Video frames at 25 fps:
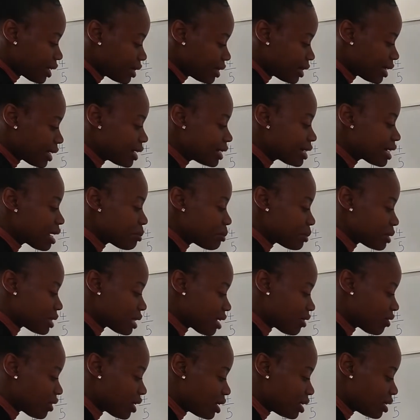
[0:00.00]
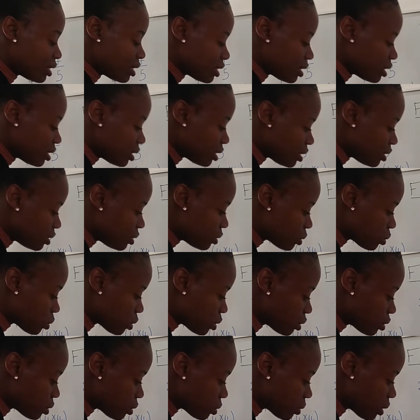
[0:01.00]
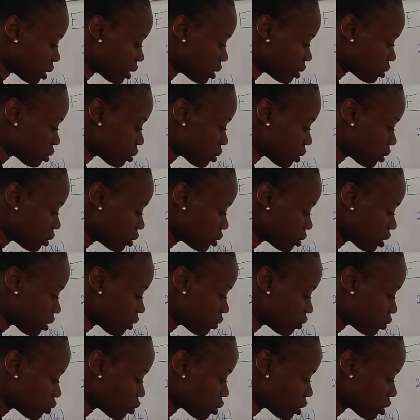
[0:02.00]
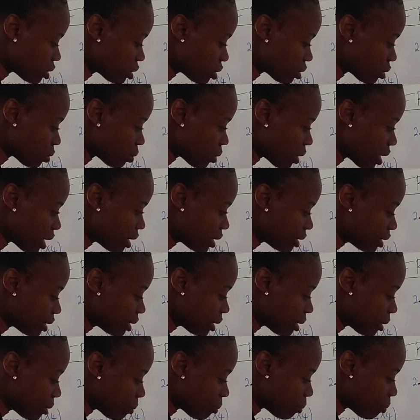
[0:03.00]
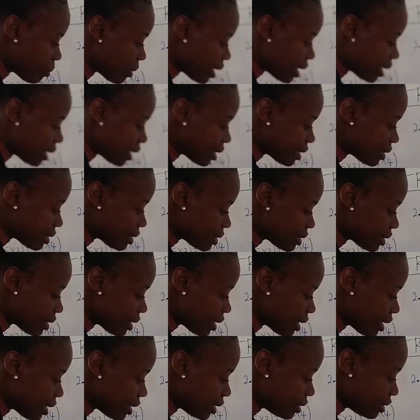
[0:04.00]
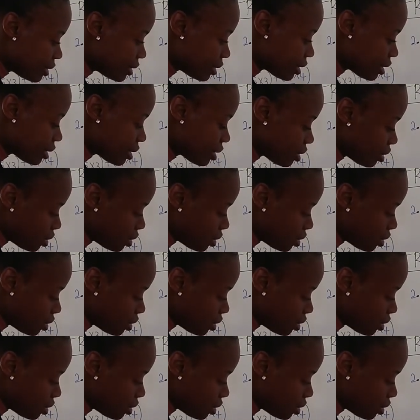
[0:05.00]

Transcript: 3 times 7 is 21. So we're going to have 21 minus 8.